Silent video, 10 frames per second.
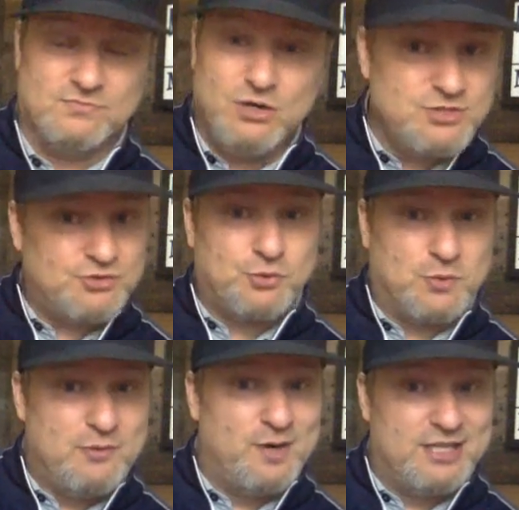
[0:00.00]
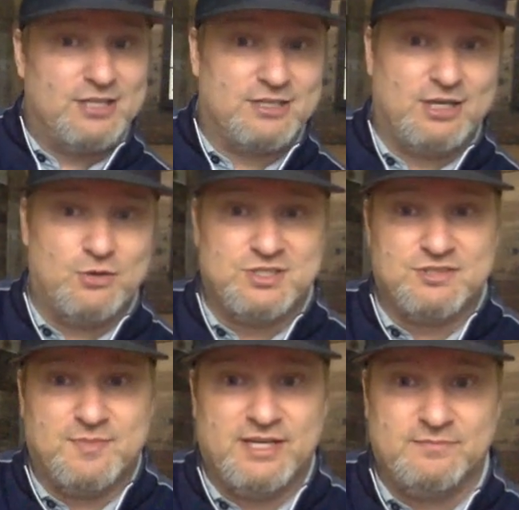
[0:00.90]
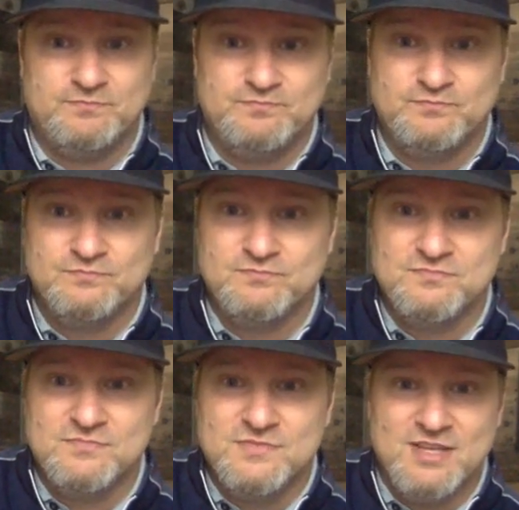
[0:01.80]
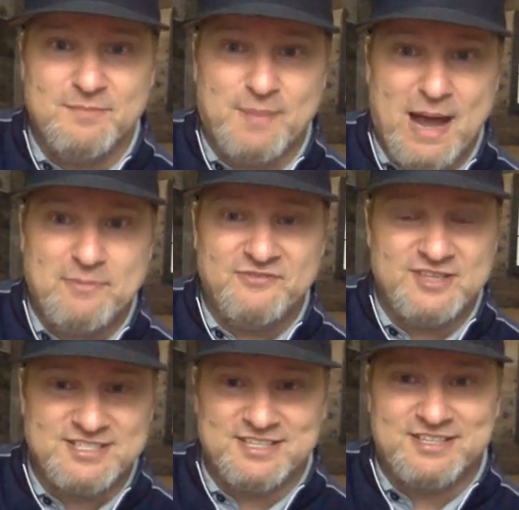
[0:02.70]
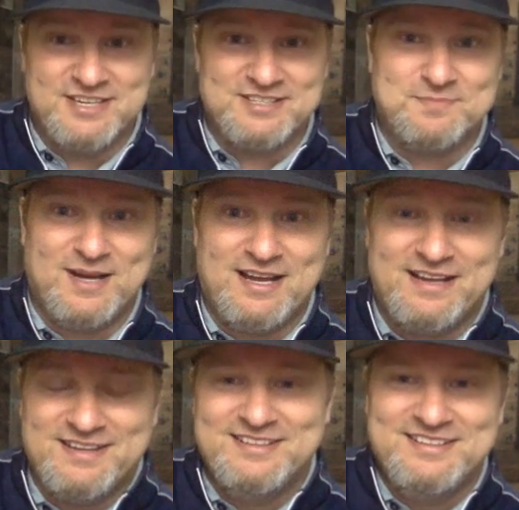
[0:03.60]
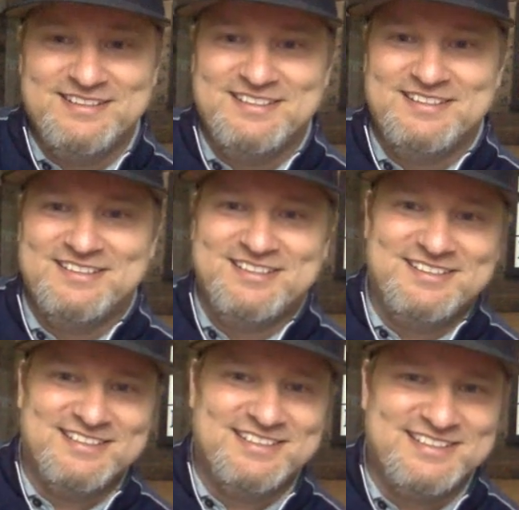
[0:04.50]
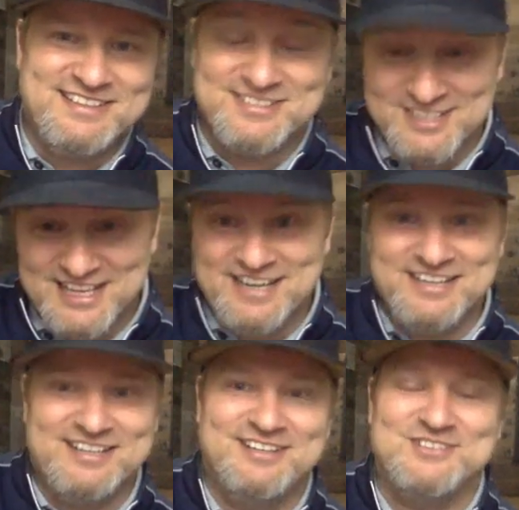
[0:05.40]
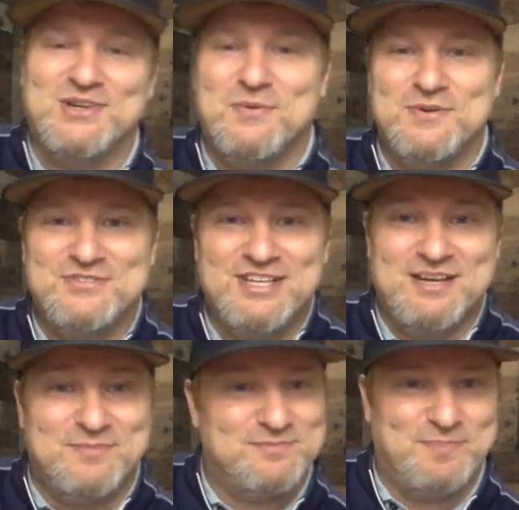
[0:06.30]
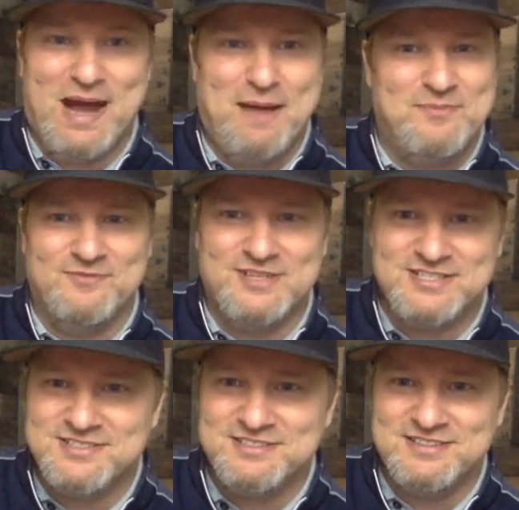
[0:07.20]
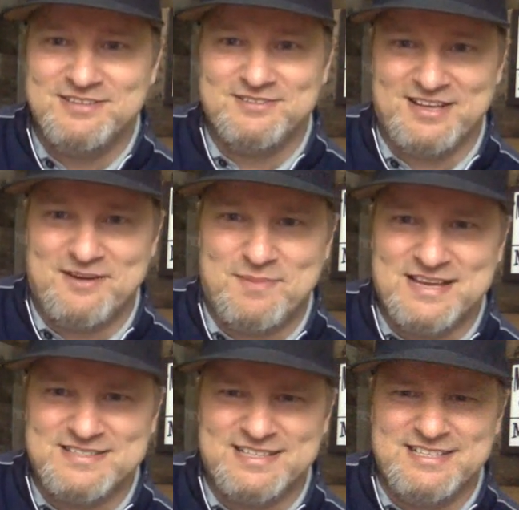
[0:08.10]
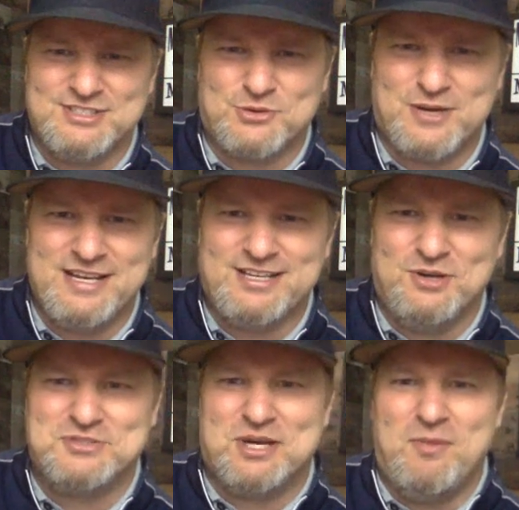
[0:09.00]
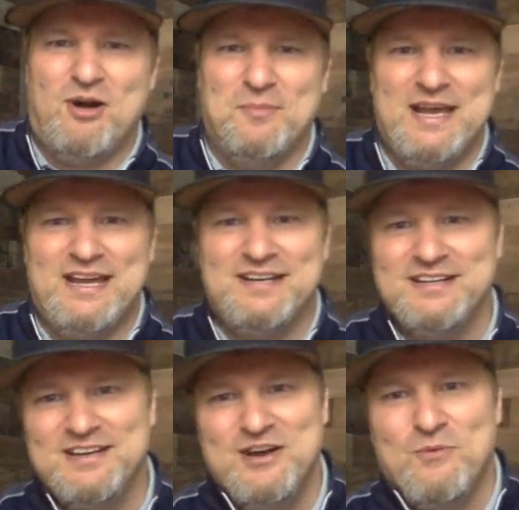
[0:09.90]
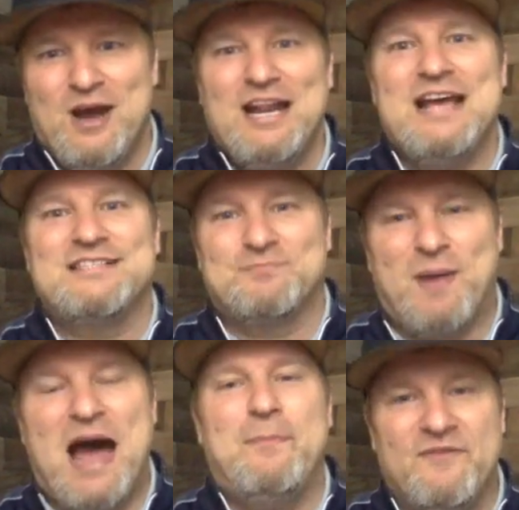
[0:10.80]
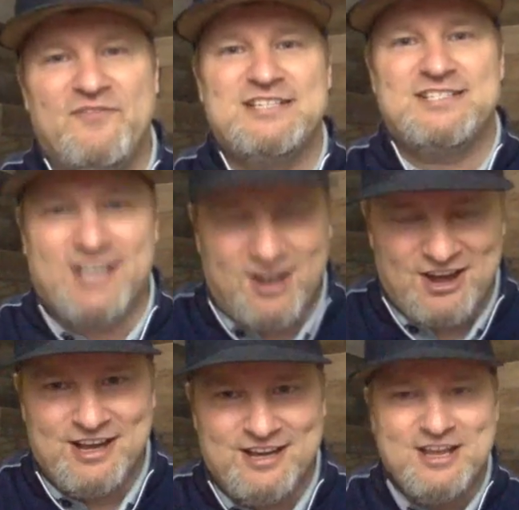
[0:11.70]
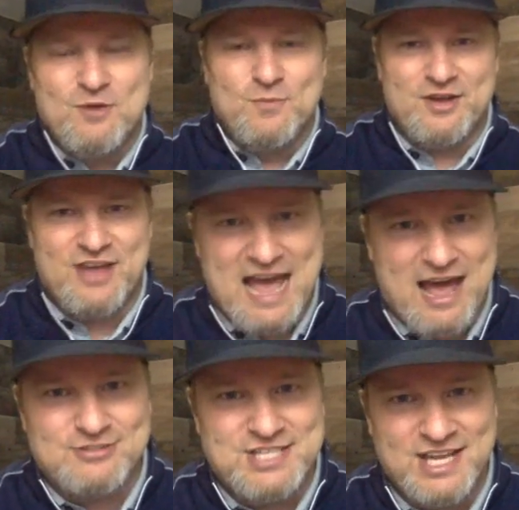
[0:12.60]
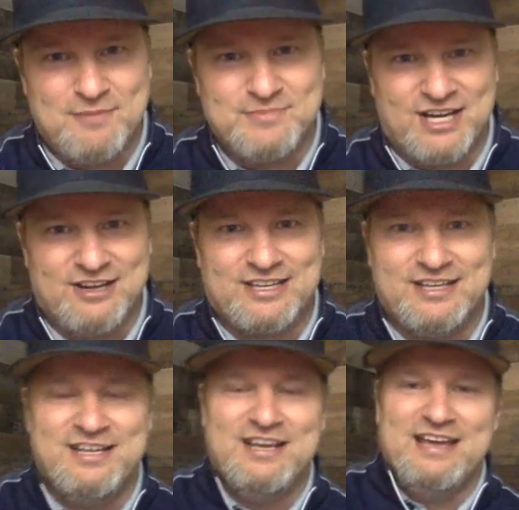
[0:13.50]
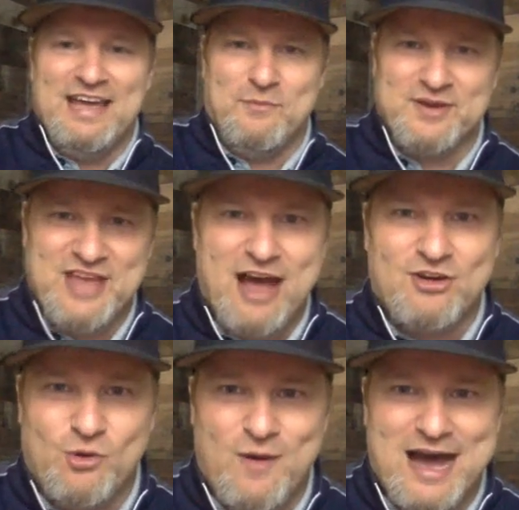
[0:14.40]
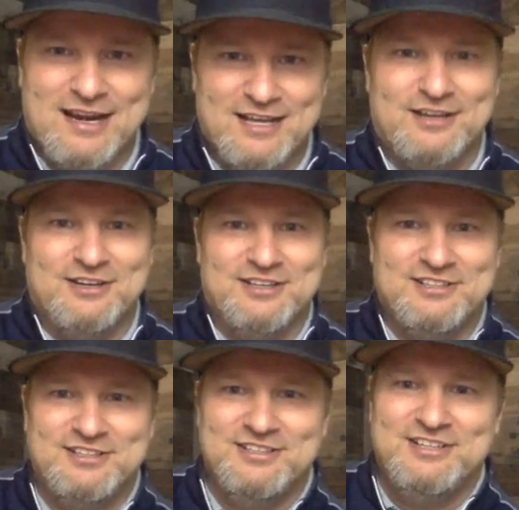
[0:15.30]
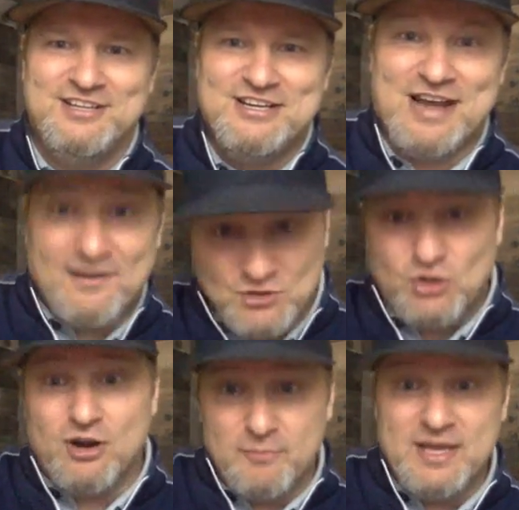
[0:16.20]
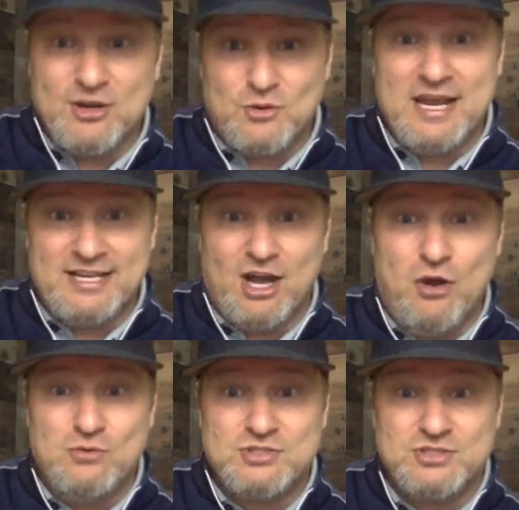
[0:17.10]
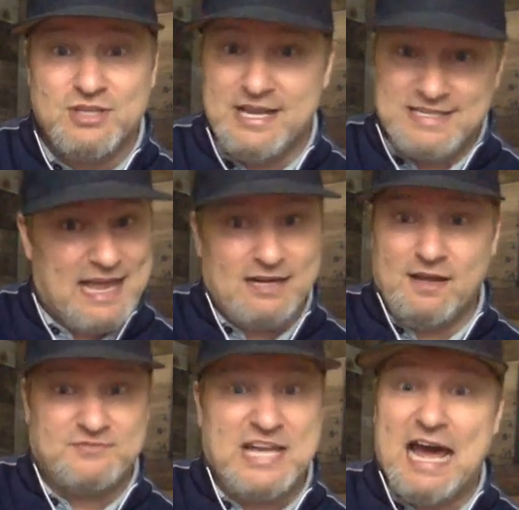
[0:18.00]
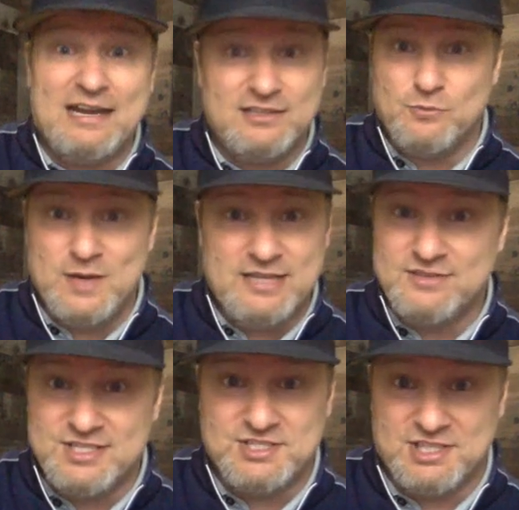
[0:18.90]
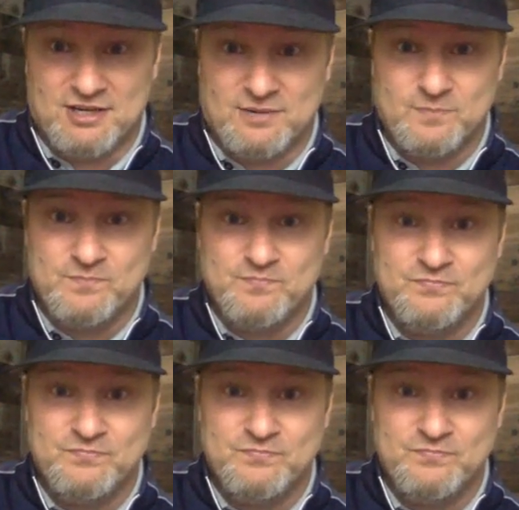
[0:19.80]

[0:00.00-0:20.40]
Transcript: Those are 3 really good coaches, man. And Popovich can kiss my... There's a lady in here, so I won't say it. But Popovich, everybody said he's a great coach. Come on, man. What has Popovich done without Tim Duncan and without Kawhi Leonard? Now, if you're going to be a great coach, he's got enough talent to win this year.